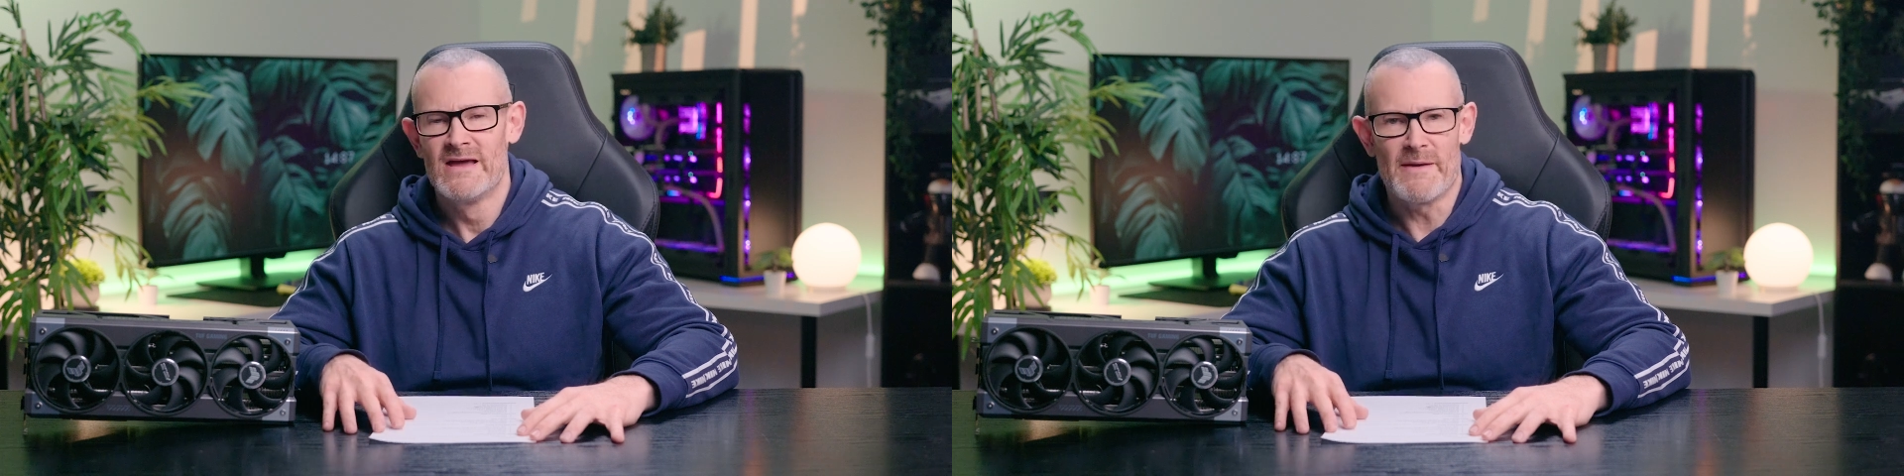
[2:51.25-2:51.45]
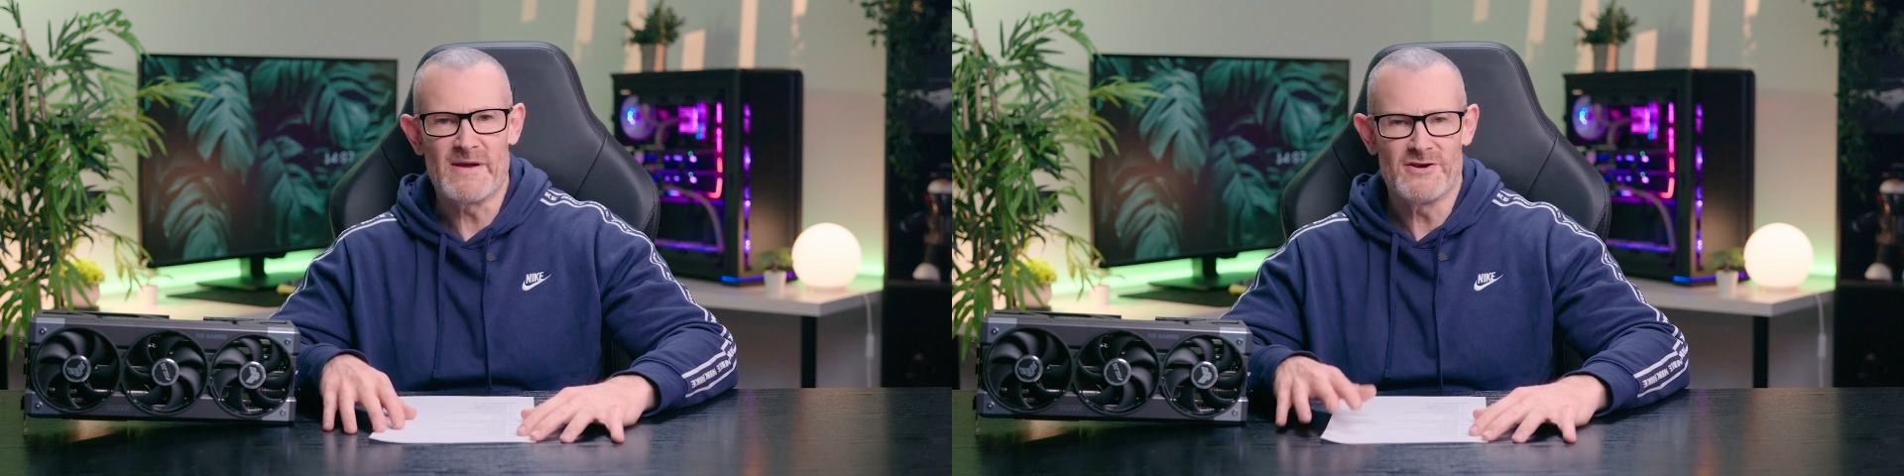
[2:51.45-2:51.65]

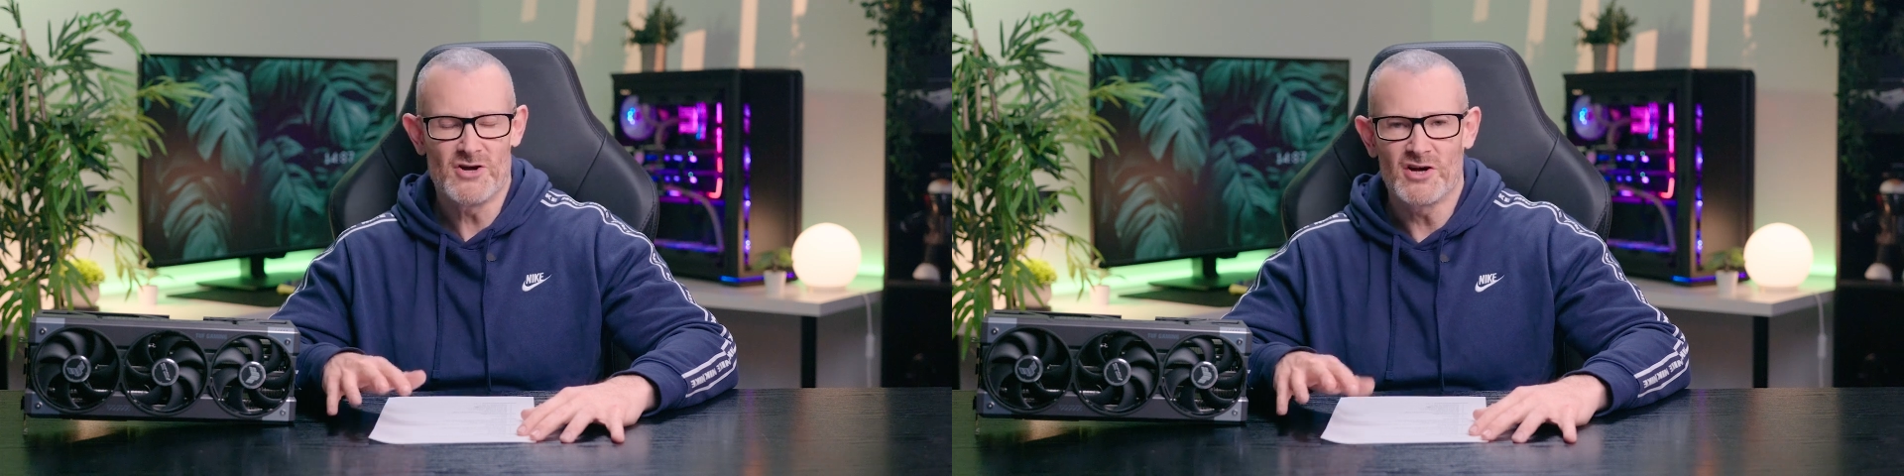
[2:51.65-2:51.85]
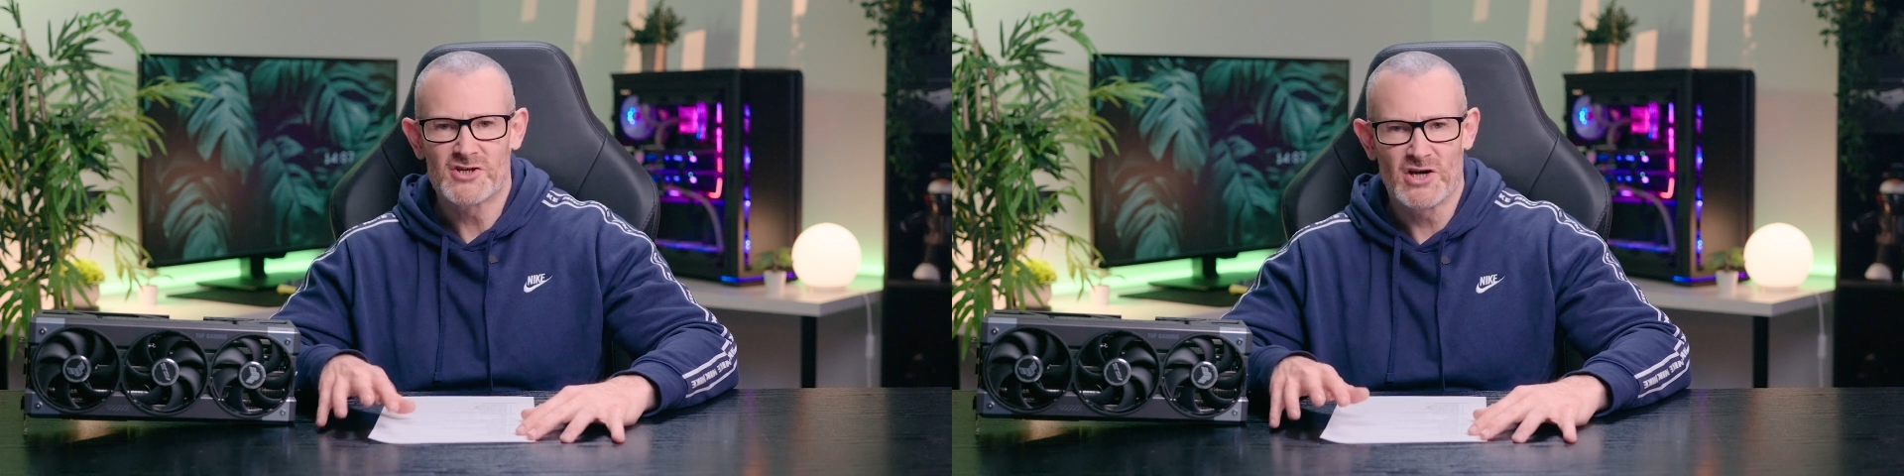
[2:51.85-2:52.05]
I mean,
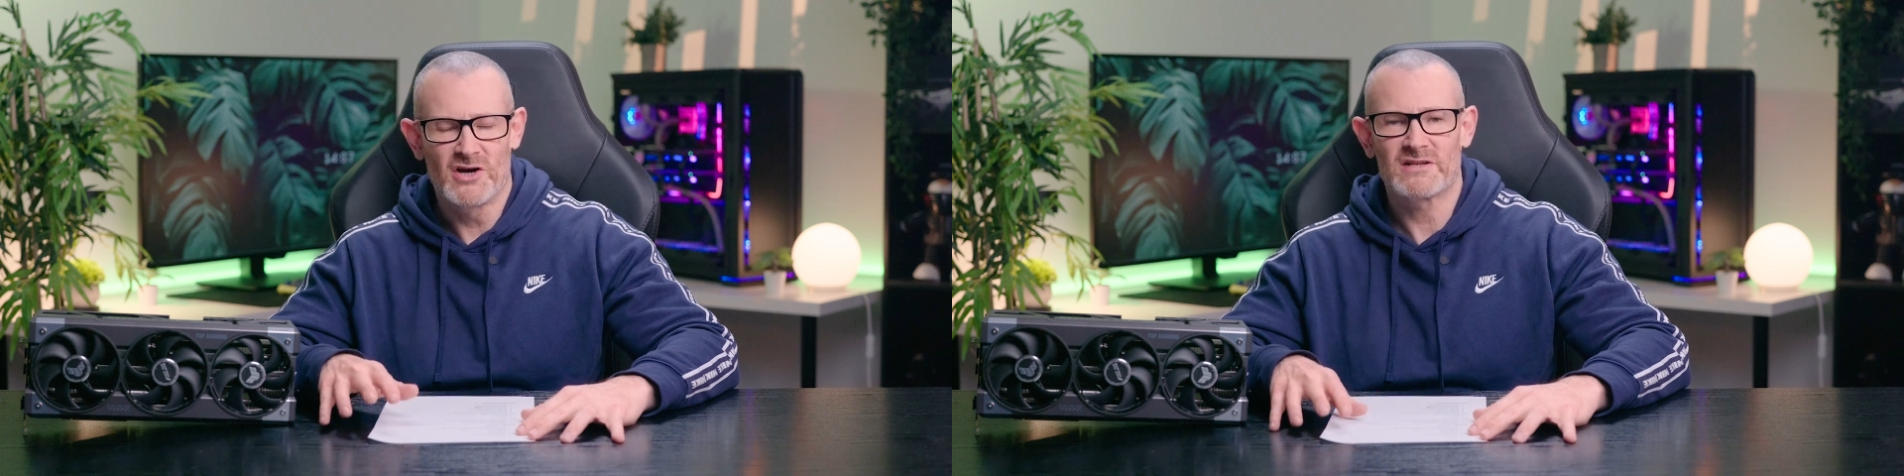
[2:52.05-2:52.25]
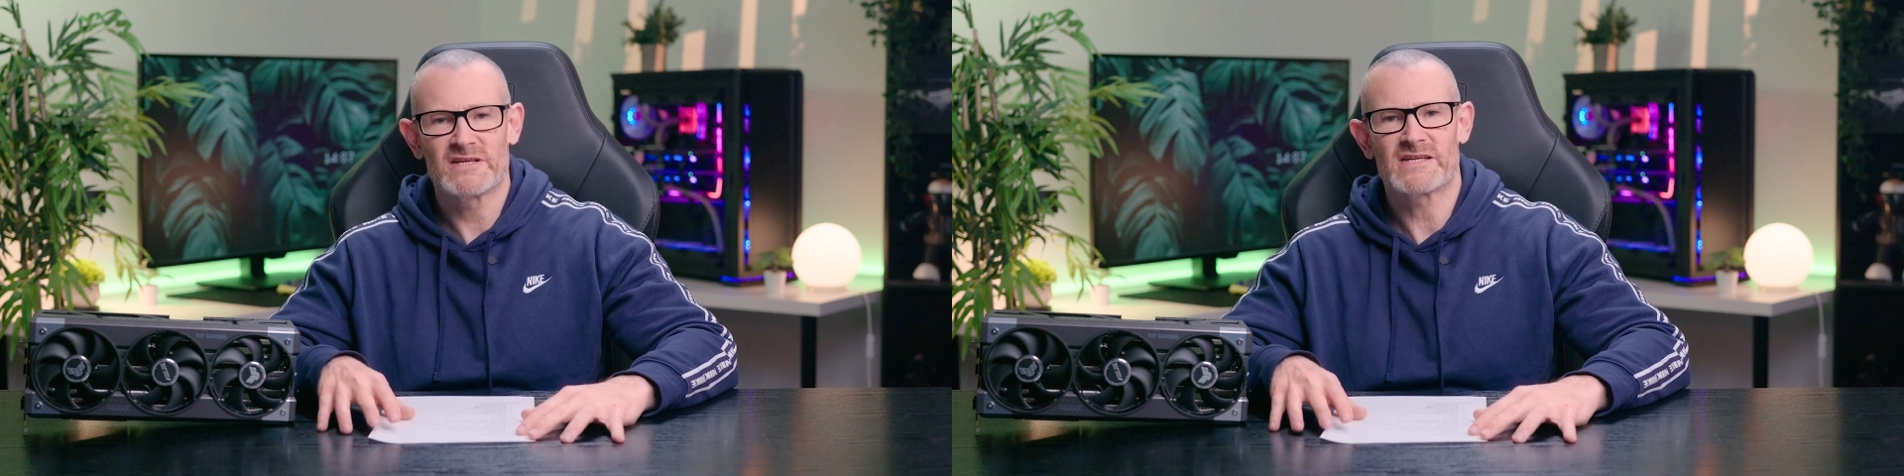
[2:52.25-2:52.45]
not
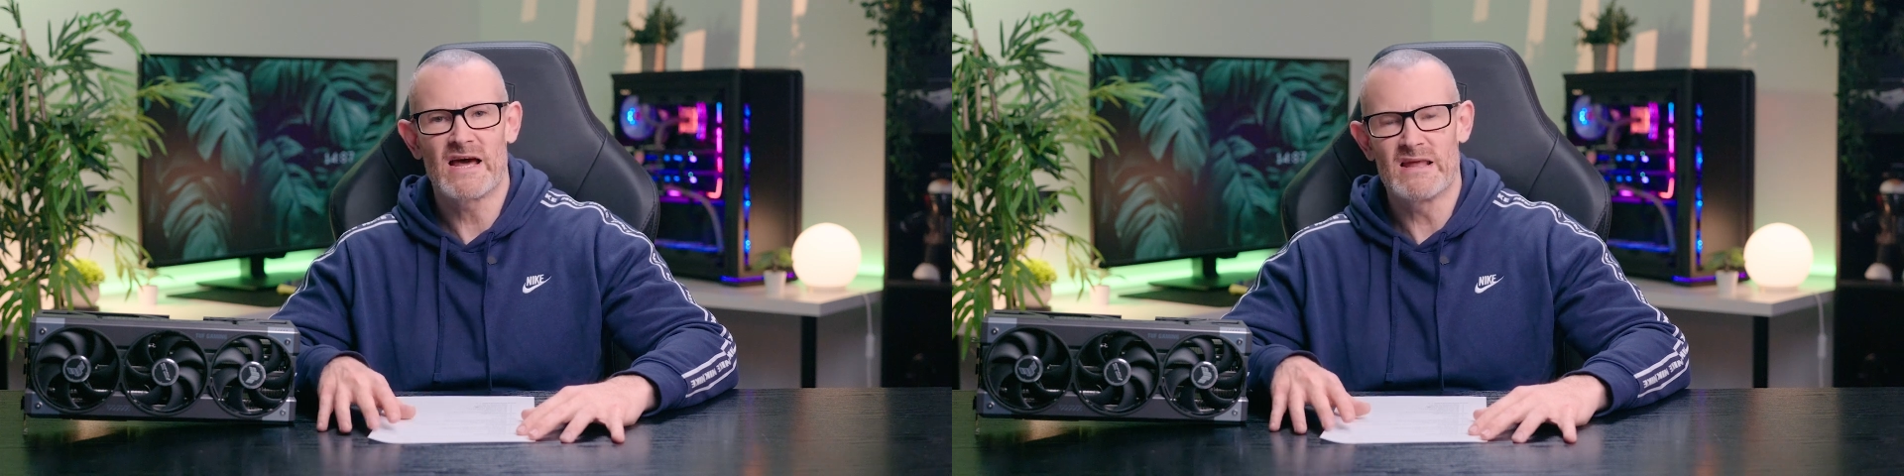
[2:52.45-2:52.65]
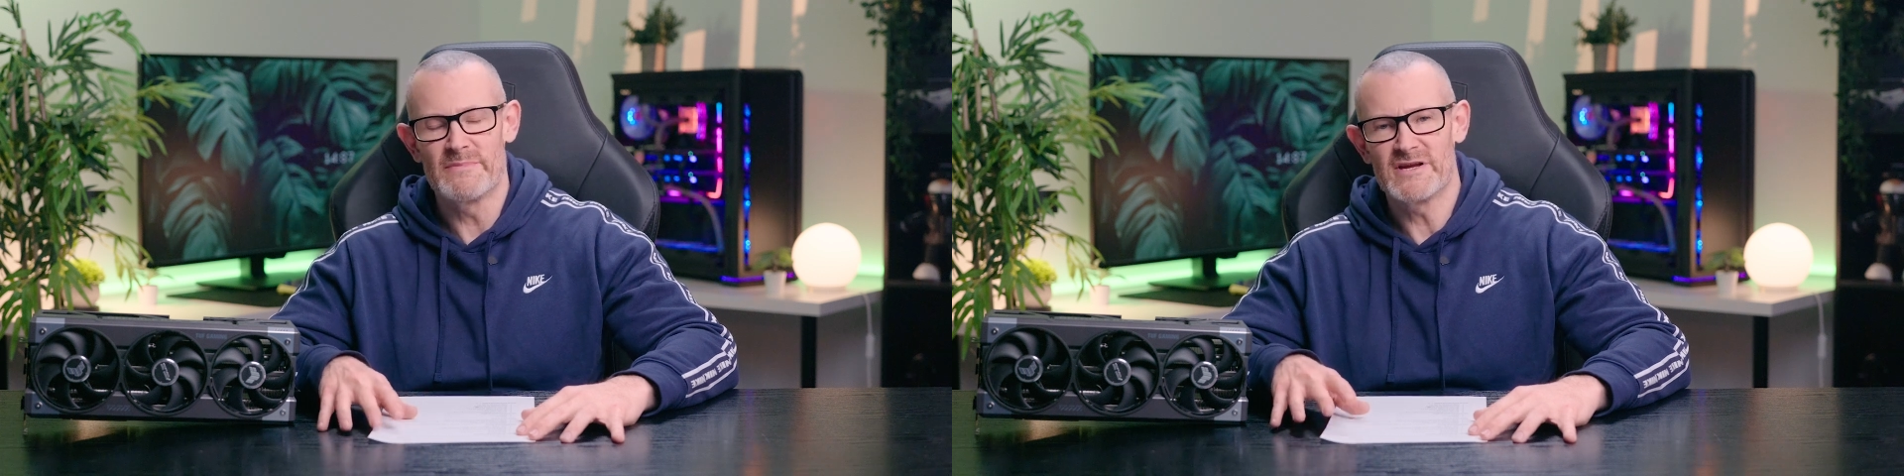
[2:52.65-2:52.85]
totally silent,